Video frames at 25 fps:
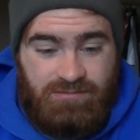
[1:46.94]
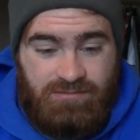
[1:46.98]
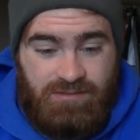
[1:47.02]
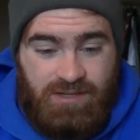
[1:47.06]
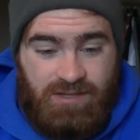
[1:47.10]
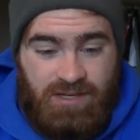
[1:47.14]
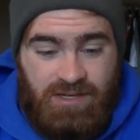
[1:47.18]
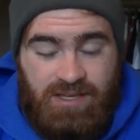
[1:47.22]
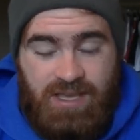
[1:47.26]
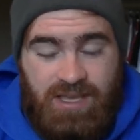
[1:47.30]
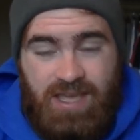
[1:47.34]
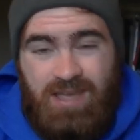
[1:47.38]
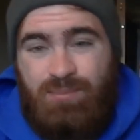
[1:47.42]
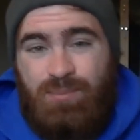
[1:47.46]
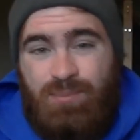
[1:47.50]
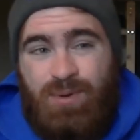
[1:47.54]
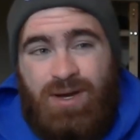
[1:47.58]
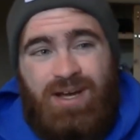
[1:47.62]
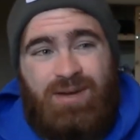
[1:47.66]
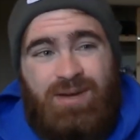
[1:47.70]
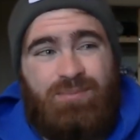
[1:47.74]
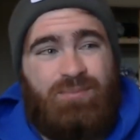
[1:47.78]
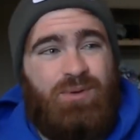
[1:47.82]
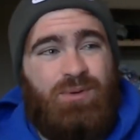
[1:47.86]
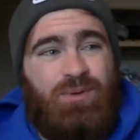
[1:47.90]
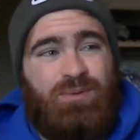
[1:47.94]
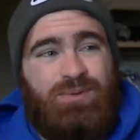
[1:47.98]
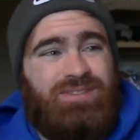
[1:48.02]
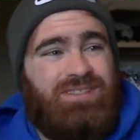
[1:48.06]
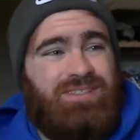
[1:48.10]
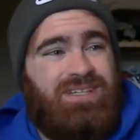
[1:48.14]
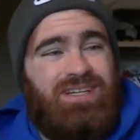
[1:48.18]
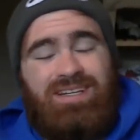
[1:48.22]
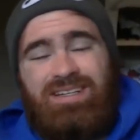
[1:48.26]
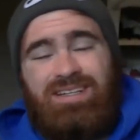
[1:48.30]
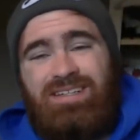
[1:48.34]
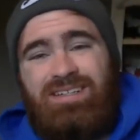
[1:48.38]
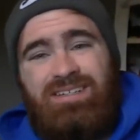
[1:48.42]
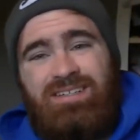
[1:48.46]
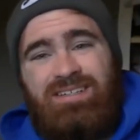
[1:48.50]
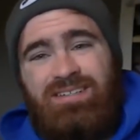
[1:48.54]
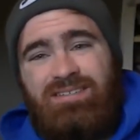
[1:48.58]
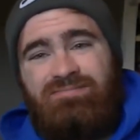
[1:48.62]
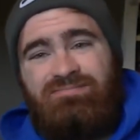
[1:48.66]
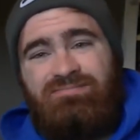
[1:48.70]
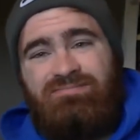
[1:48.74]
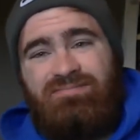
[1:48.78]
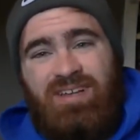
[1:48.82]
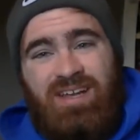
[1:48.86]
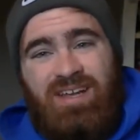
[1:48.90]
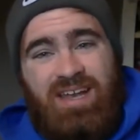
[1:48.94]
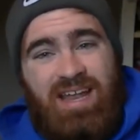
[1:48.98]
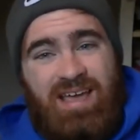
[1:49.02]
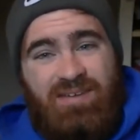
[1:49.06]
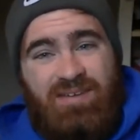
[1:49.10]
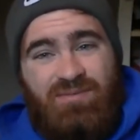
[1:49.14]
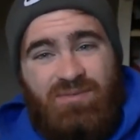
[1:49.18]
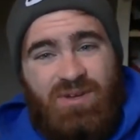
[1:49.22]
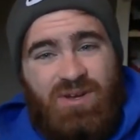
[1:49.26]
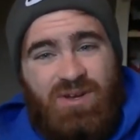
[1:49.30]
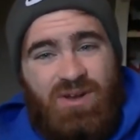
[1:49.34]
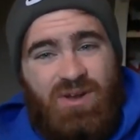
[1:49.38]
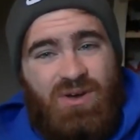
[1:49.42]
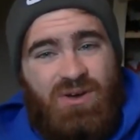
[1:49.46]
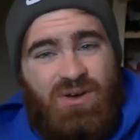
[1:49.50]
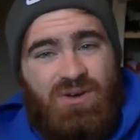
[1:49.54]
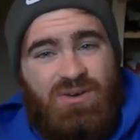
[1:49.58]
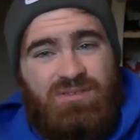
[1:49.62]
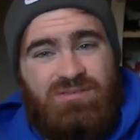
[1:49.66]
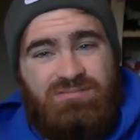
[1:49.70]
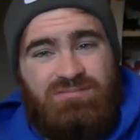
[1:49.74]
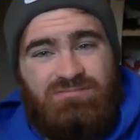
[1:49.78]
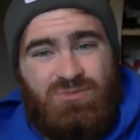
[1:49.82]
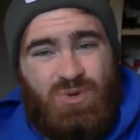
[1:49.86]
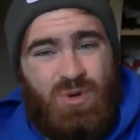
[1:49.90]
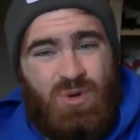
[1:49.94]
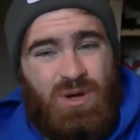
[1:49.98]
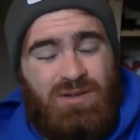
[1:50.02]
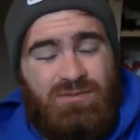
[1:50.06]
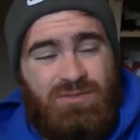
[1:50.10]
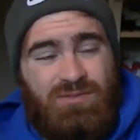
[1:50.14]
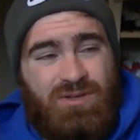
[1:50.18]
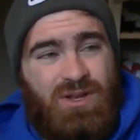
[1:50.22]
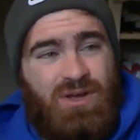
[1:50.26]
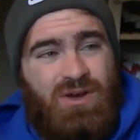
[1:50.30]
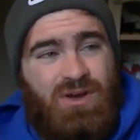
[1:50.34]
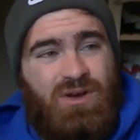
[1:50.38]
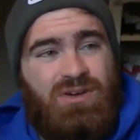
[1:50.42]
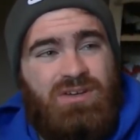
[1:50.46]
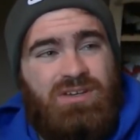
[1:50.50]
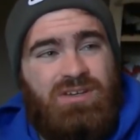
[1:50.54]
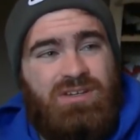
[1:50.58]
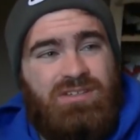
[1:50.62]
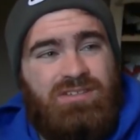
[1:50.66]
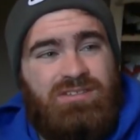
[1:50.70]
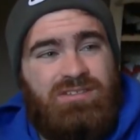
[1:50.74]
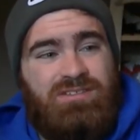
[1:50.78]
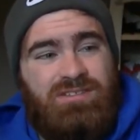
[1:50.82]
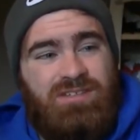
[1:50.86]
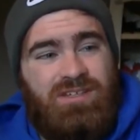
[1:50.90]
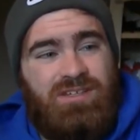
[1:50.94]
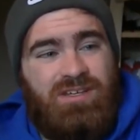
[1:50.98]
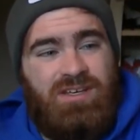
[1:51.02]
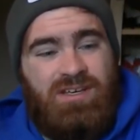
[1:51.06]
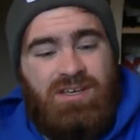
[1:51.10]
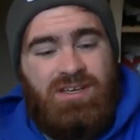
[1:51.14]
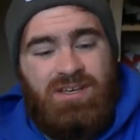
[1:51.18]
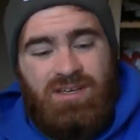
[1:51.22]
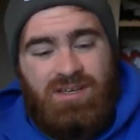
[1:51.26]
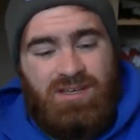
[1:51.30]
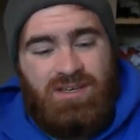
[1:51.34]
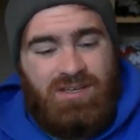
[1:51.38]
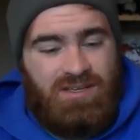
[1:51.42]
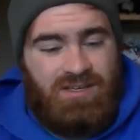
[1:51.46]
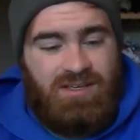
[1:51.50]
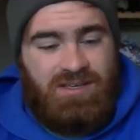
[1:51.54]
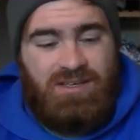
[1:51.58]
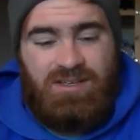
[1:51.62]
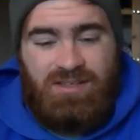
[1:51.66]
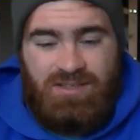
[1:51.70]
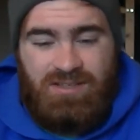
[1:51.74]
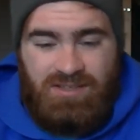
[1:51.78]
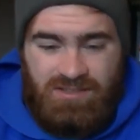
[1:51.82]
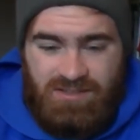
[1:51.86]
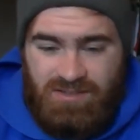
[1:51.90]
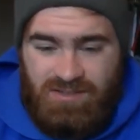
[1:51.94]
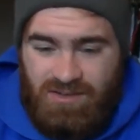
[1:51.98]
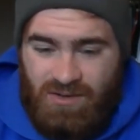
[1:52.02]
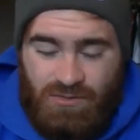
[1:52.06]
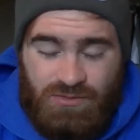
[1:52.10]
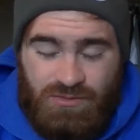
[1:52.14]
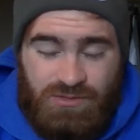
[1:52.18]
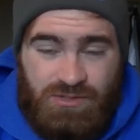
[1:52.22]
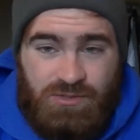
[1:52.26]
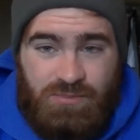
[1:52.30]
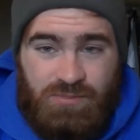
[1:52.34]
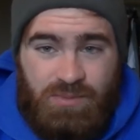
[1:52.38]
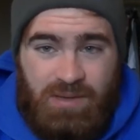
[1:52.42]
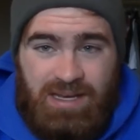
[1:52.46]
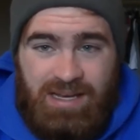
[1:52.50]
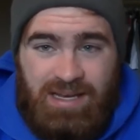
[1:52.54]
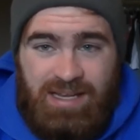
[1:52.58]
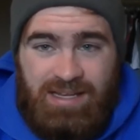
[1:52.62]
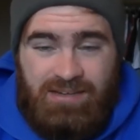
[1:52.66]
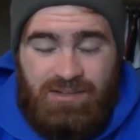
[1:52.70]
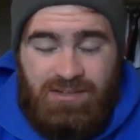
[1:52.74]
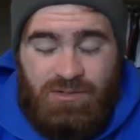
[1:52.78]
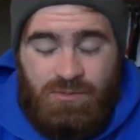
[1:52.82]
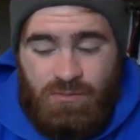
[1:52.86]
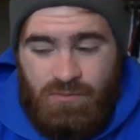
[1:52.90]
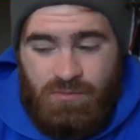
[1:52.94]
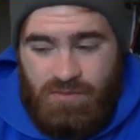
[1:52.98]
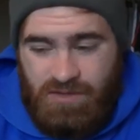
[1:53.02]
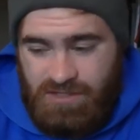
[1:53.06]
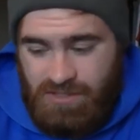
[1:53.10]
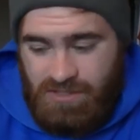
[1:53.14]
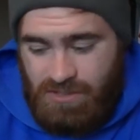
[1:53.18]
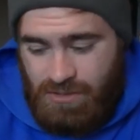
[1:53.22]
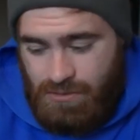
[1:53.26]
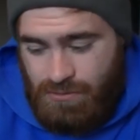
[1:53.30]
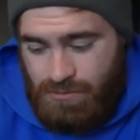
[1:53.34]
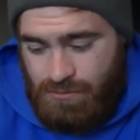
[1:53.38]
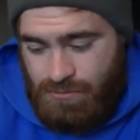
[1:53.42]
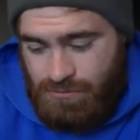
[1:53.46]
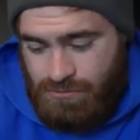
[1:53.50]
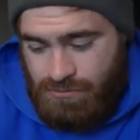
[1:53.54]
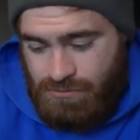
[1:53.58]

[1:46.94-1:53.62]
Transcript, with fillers: I came back, it was like 11 o'clock, 12 o'clock and obviously a bit late to do a video.